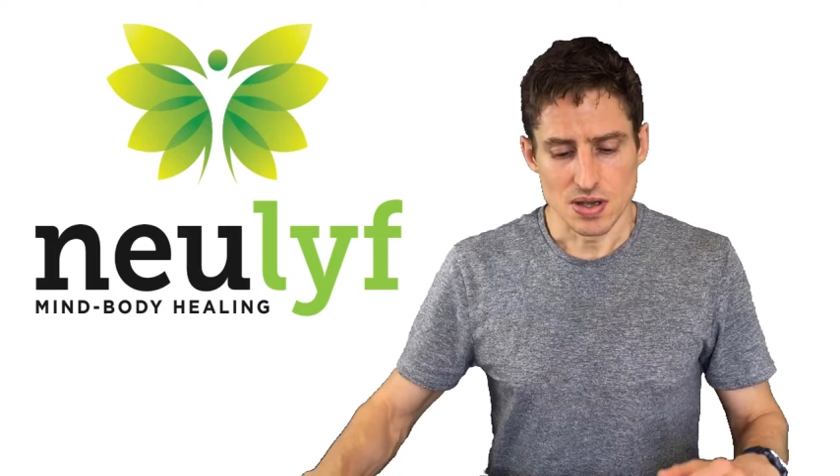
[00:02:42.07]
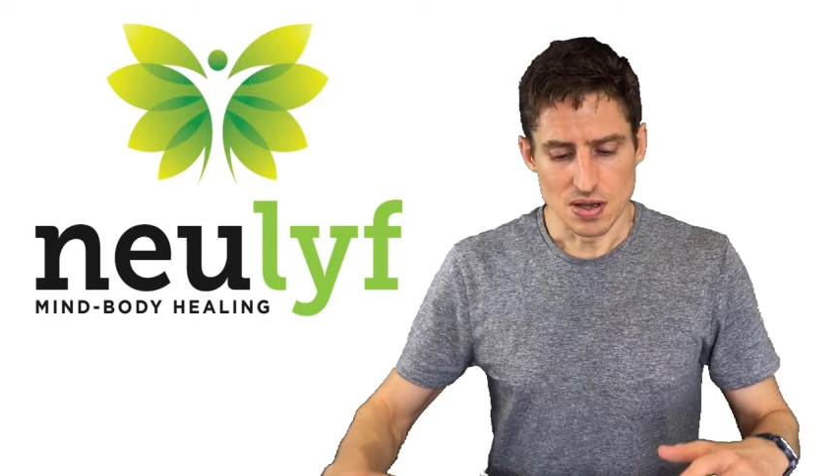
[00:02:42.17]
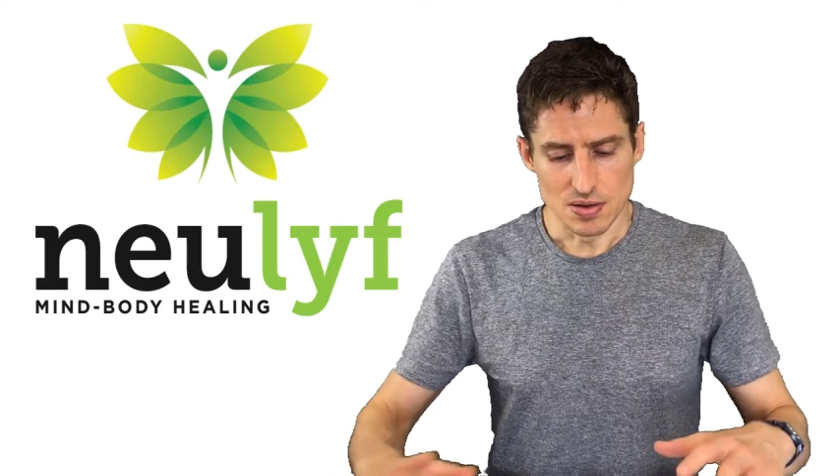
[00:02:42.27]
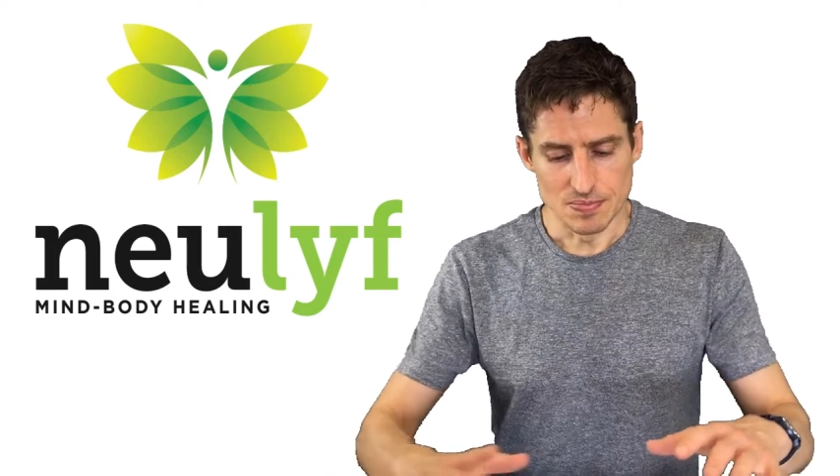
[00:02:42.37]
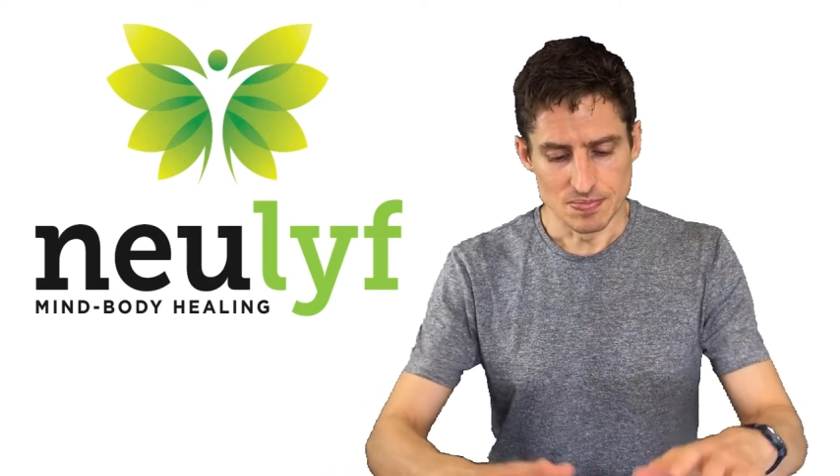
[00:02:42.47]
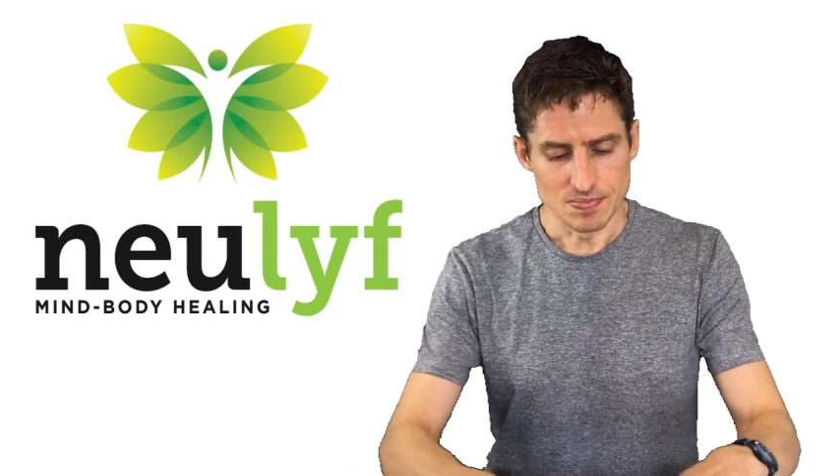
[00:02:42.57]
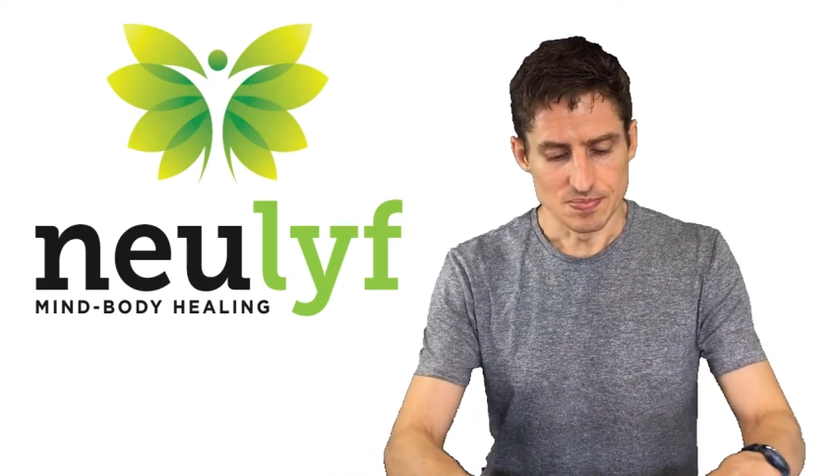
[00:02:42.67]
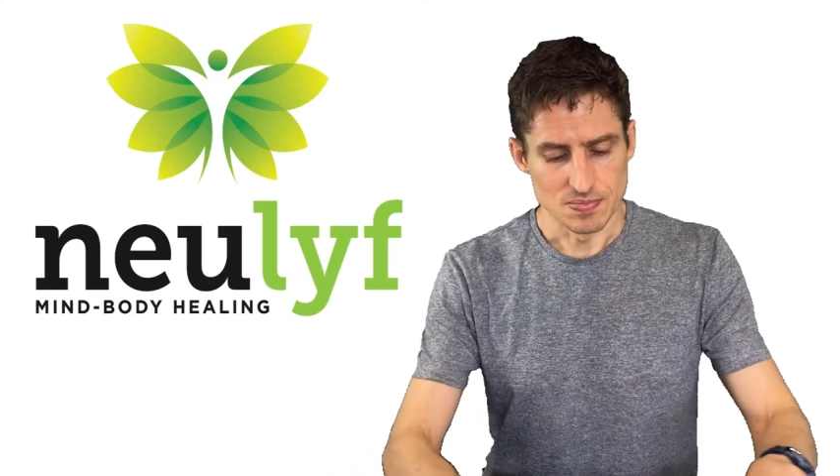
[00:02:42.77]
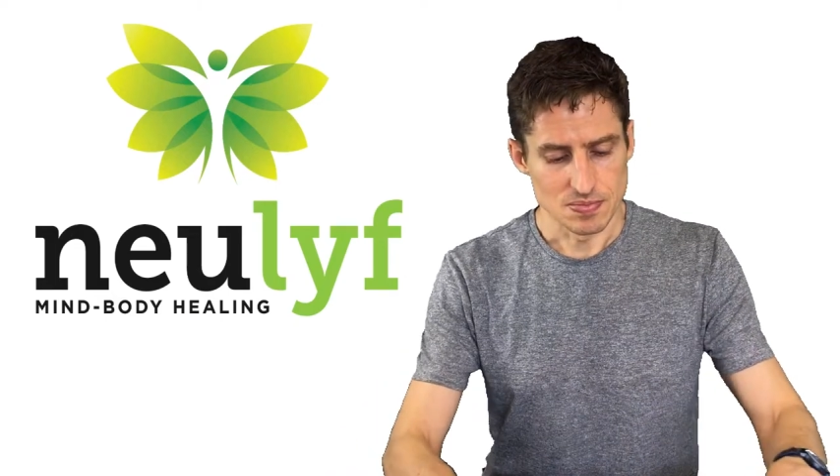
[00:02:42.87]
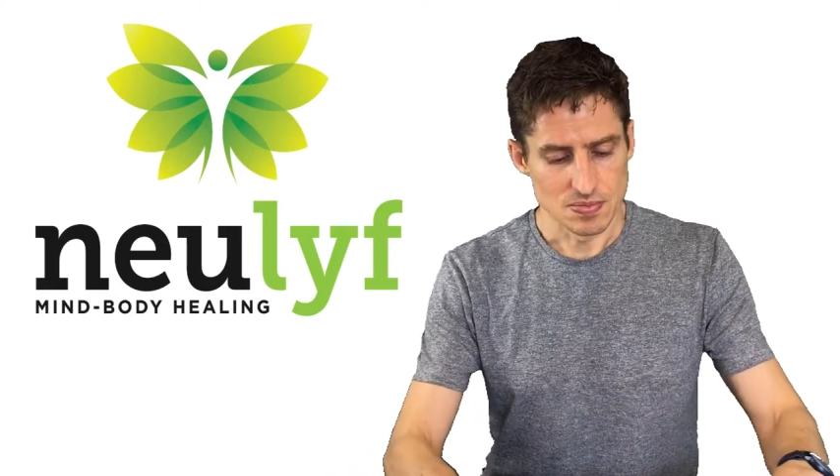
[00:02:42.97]

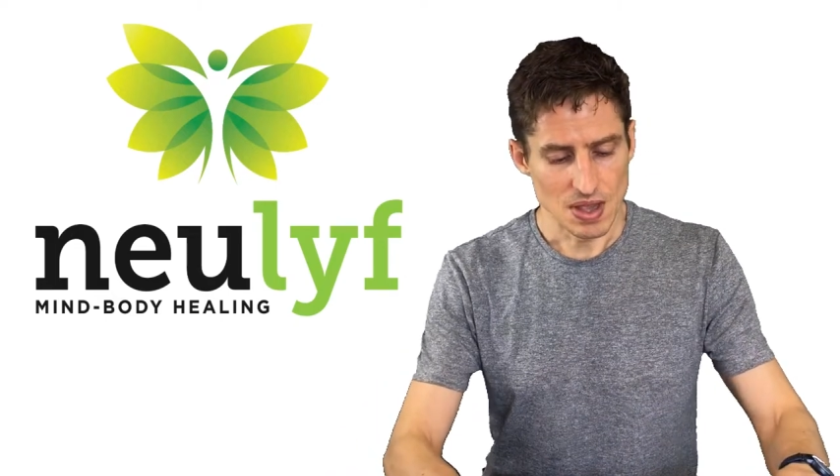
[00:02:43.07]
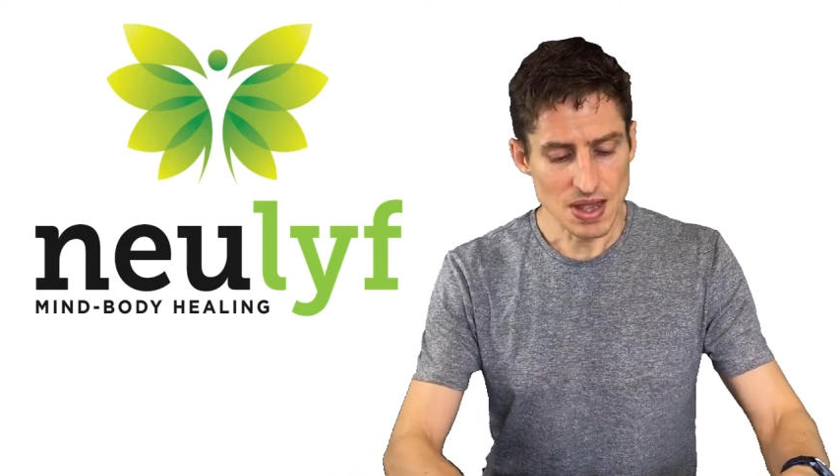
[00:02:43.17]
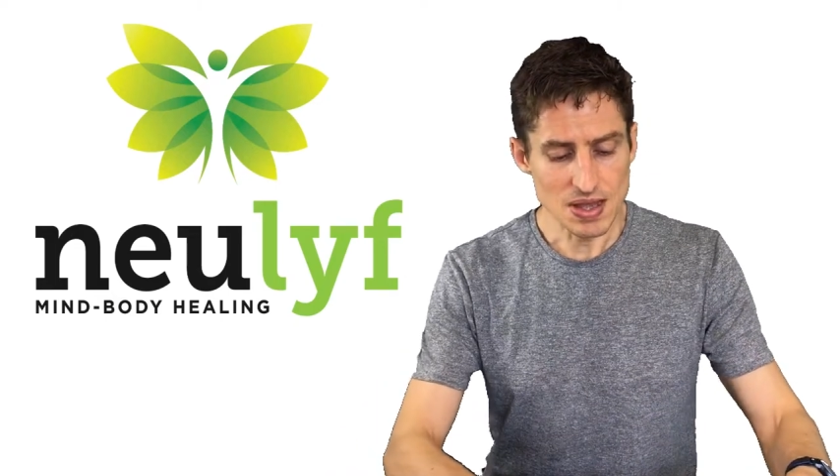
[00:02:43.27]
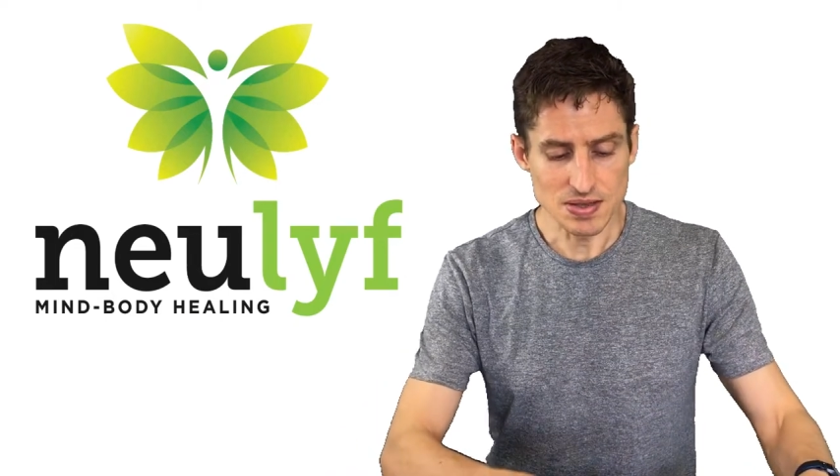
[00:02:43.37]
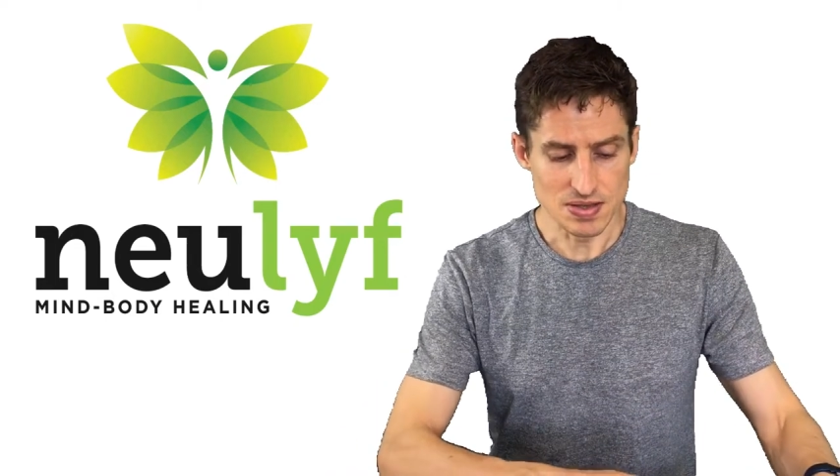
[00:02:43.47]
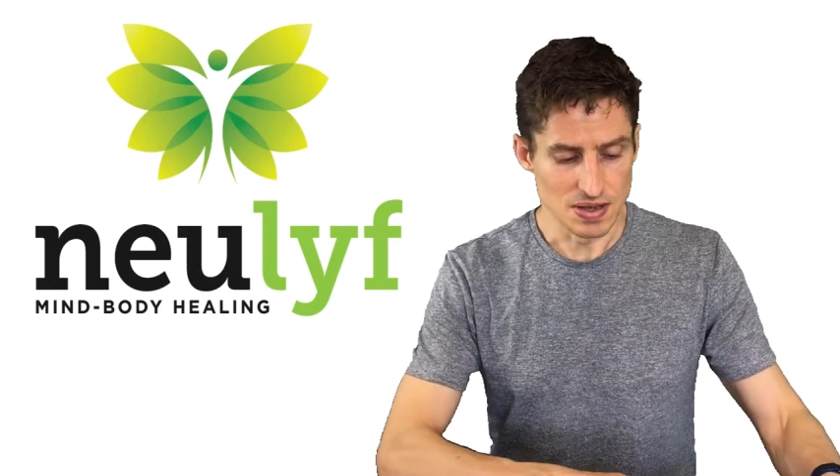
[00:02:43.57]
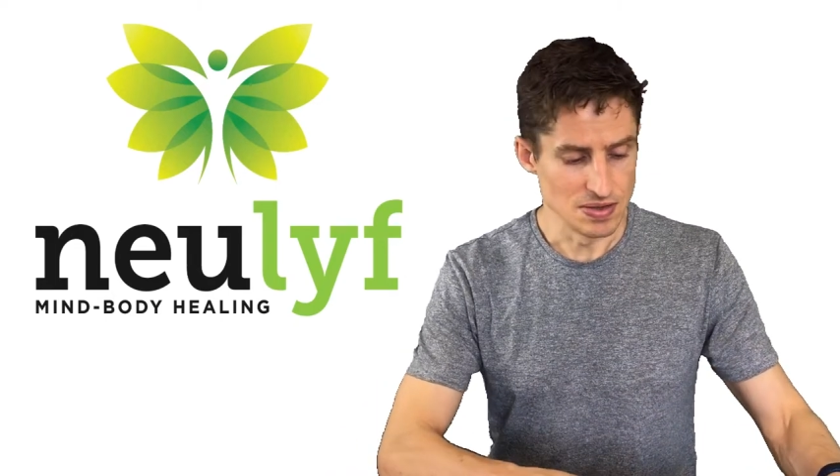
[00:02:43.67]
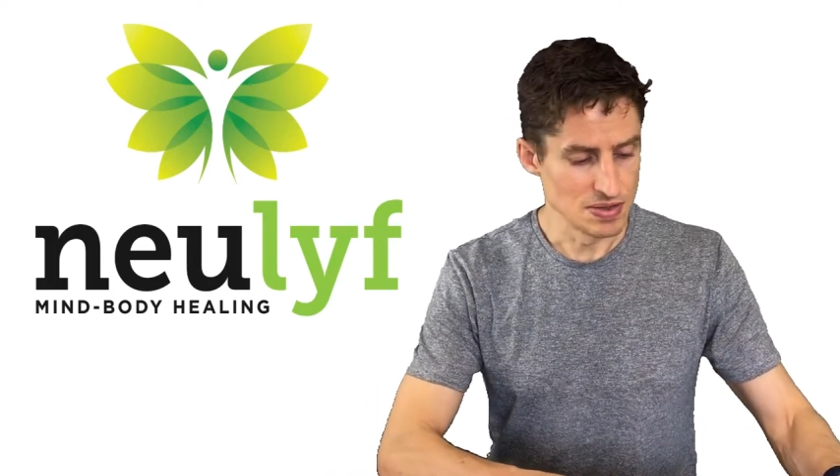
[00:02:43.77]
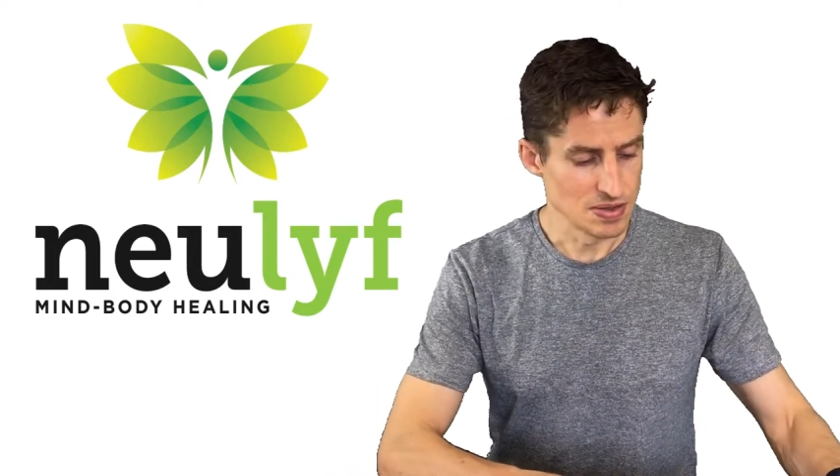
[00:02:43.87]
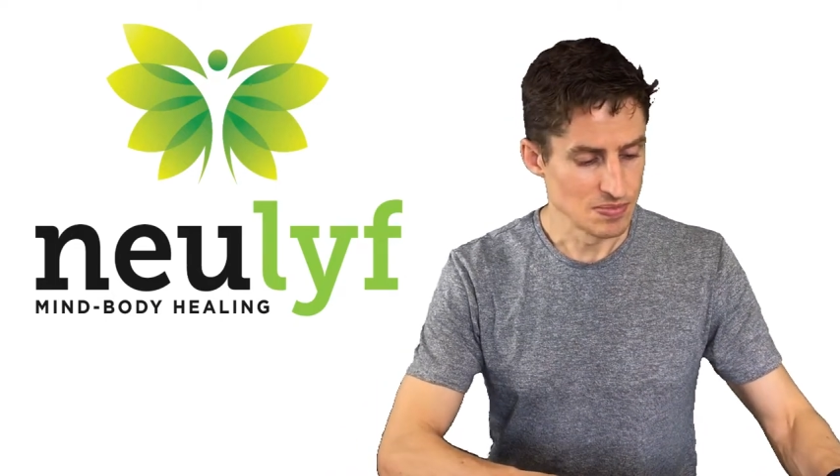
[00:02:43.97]
I like
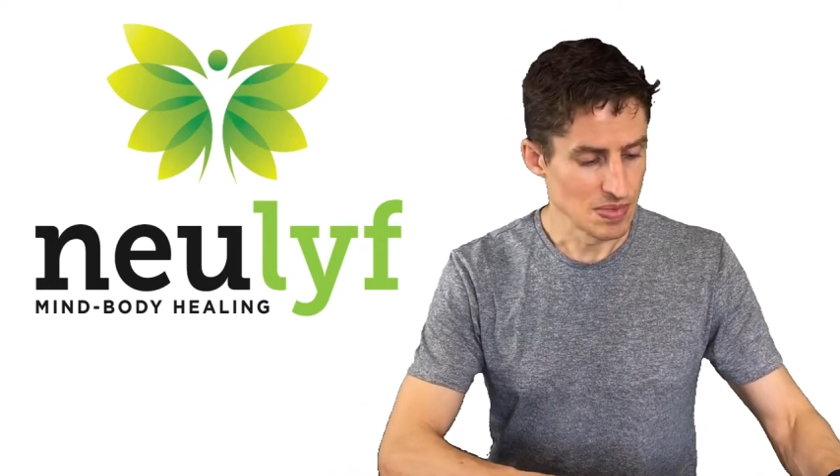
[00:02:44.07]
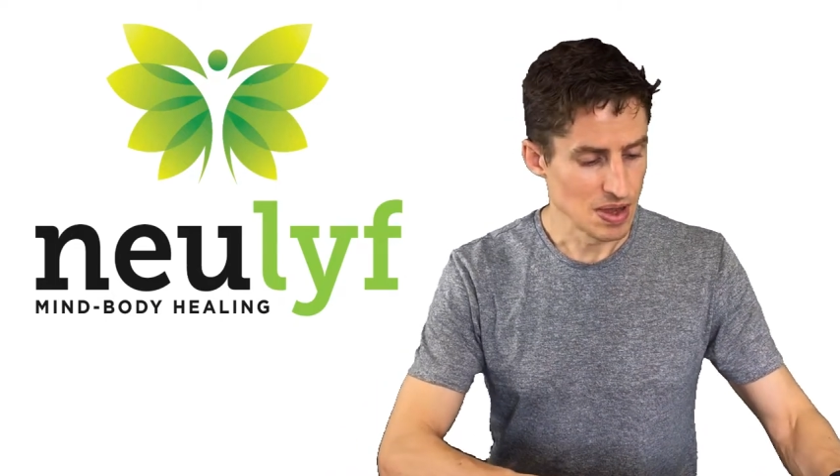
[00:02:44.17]
science.